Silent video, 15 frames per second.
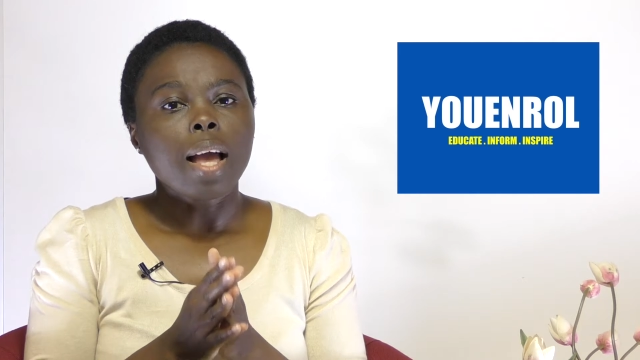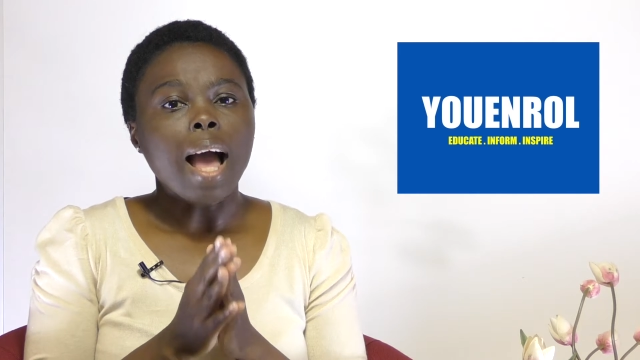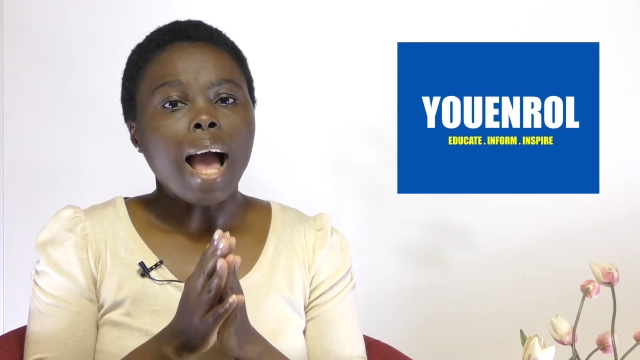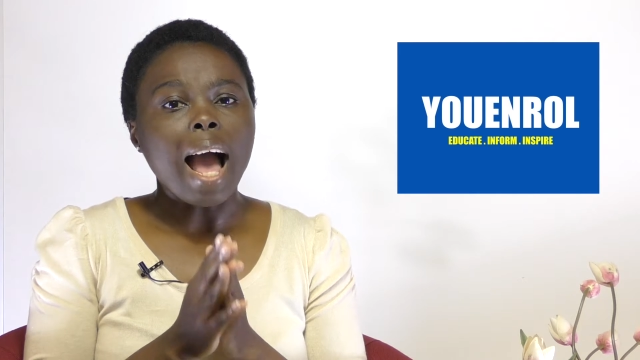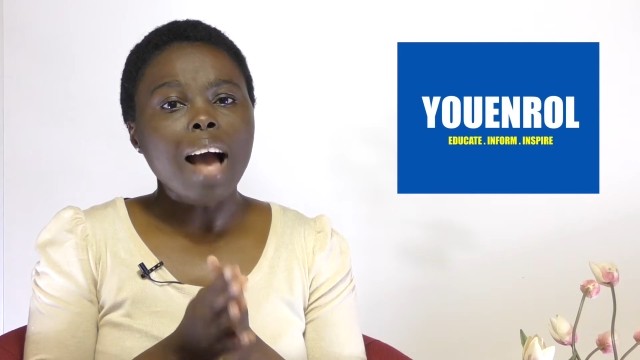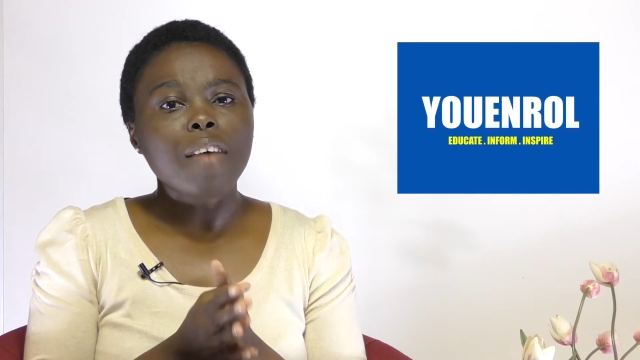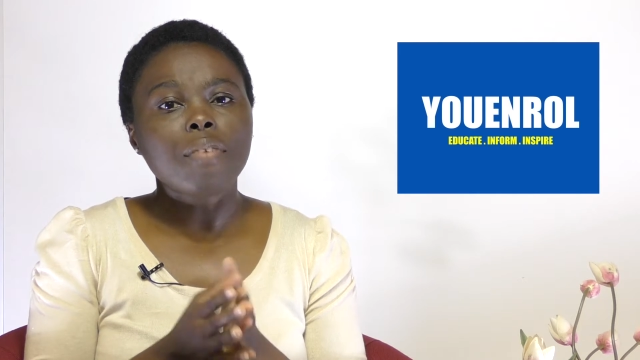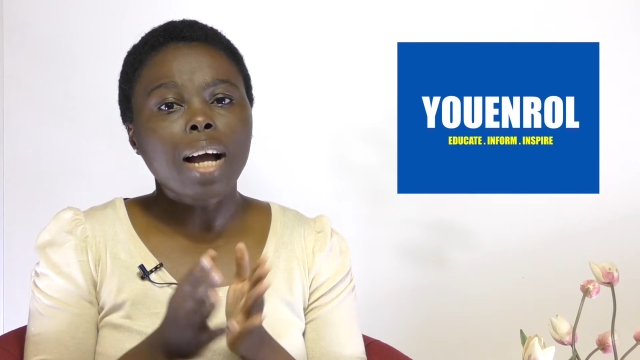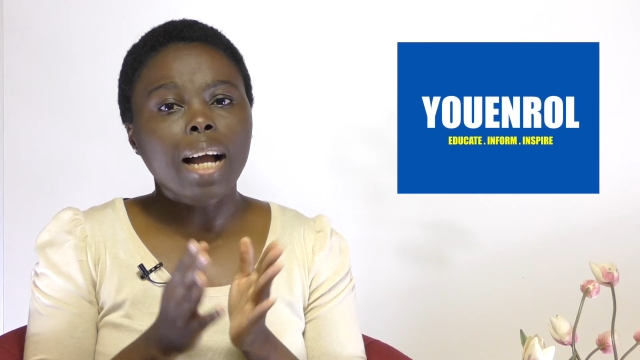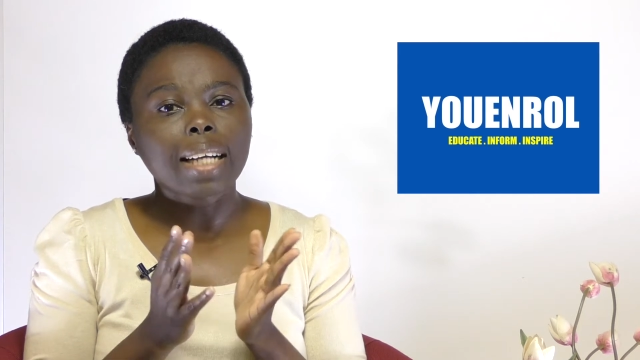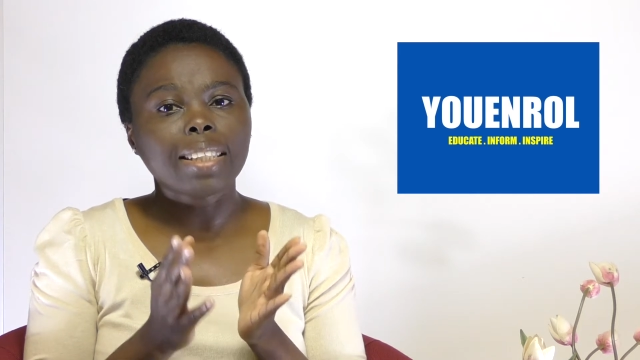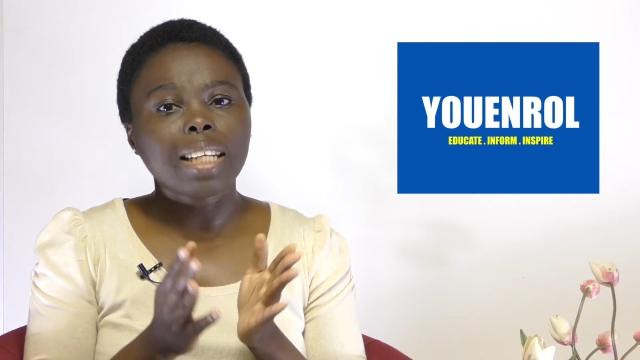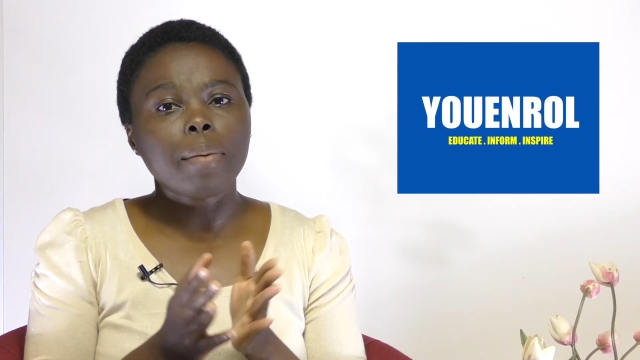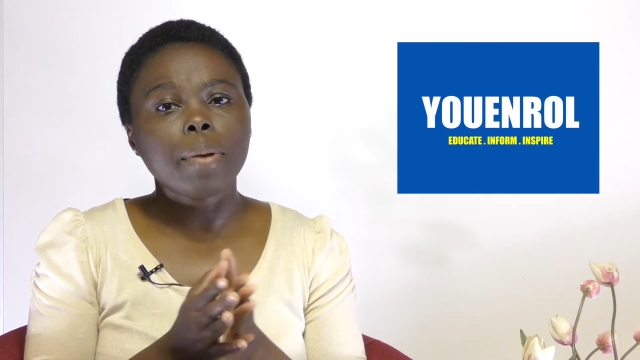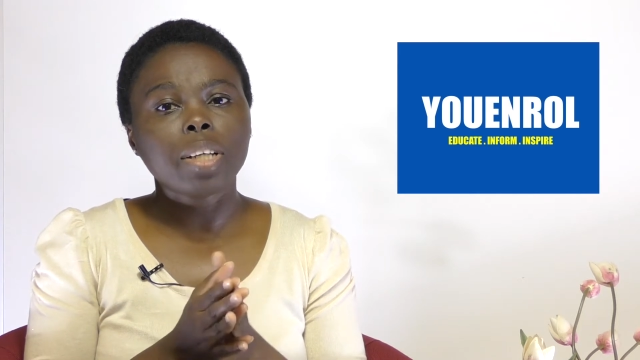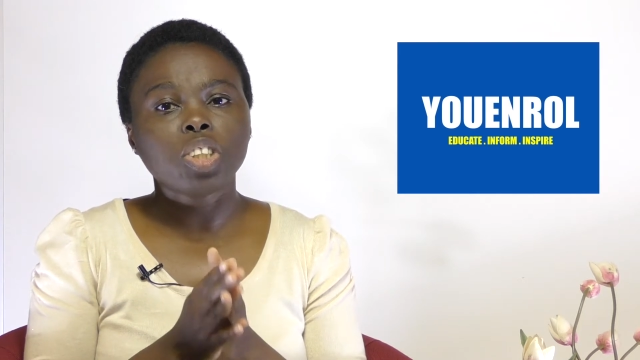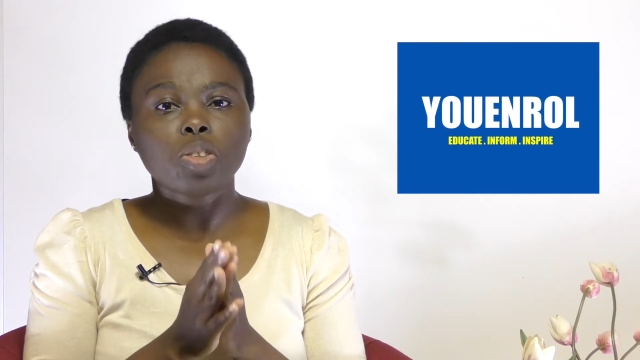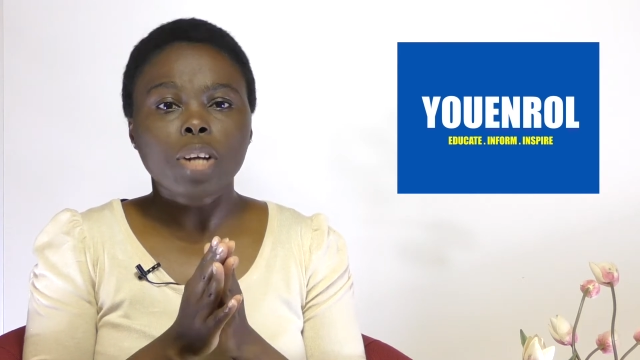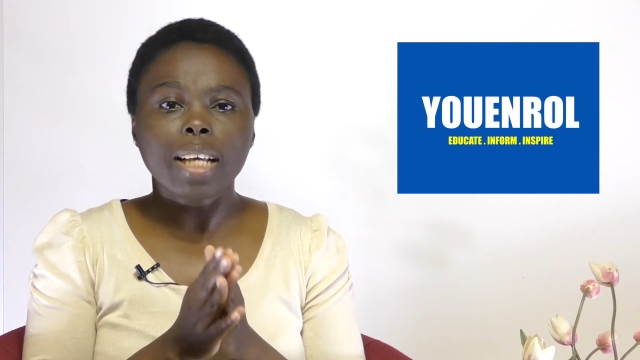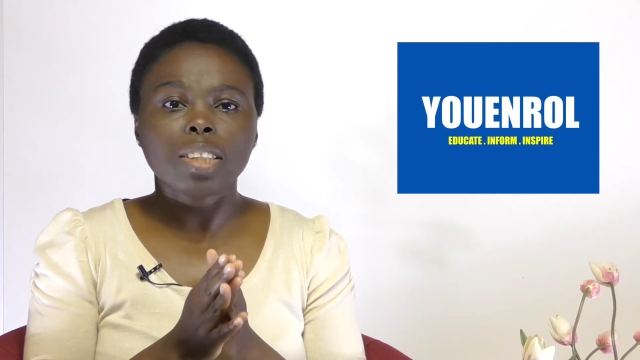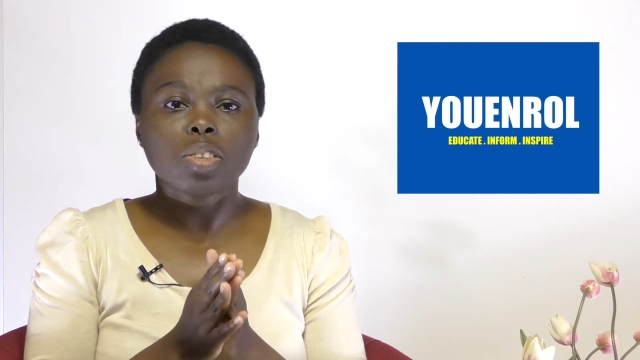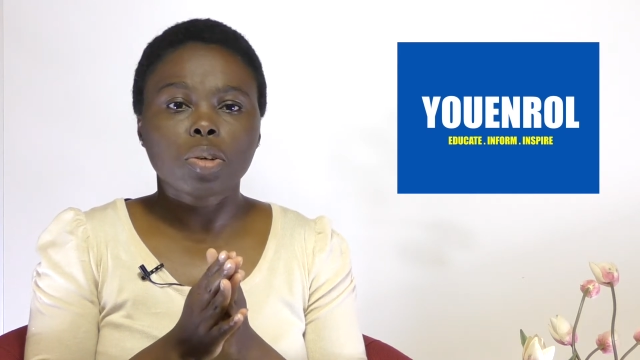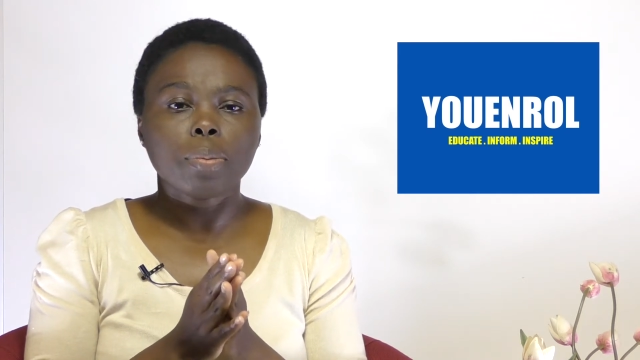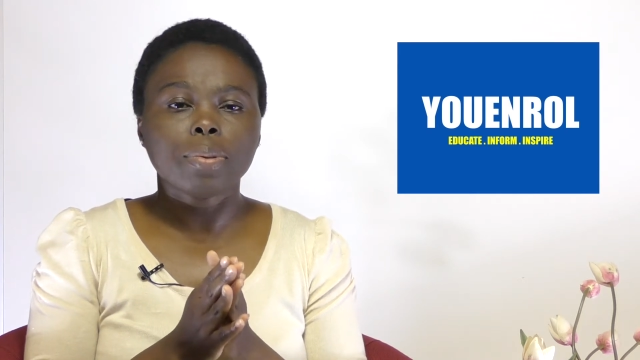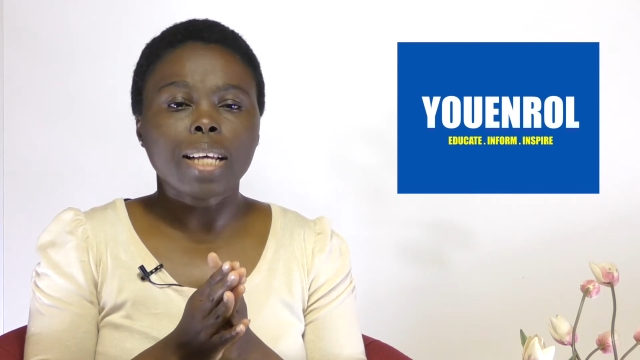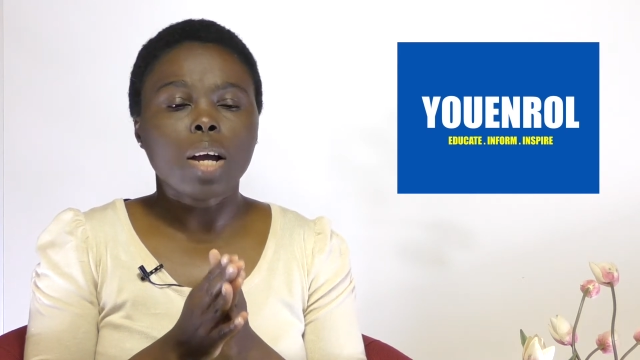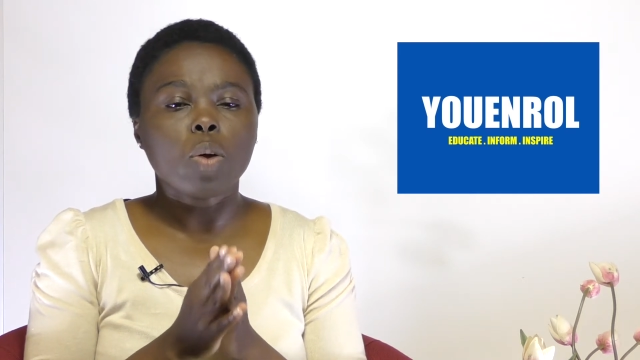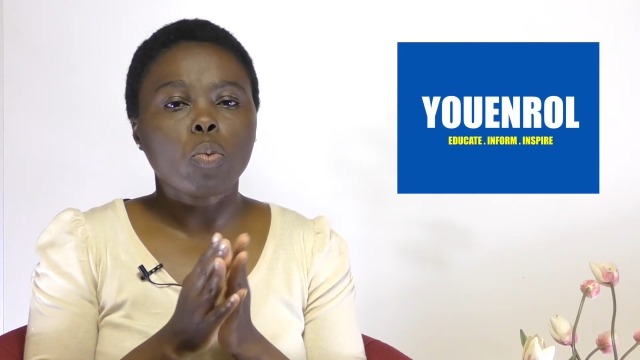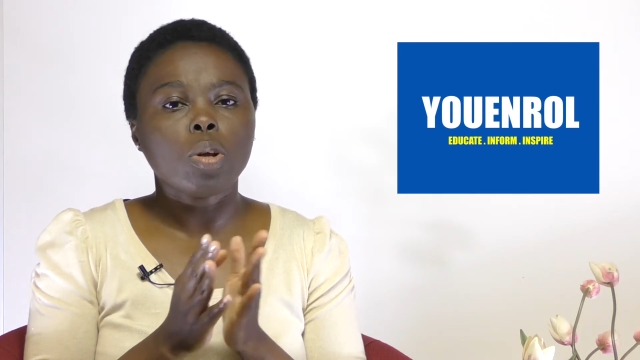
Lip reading: Have academic transcripts and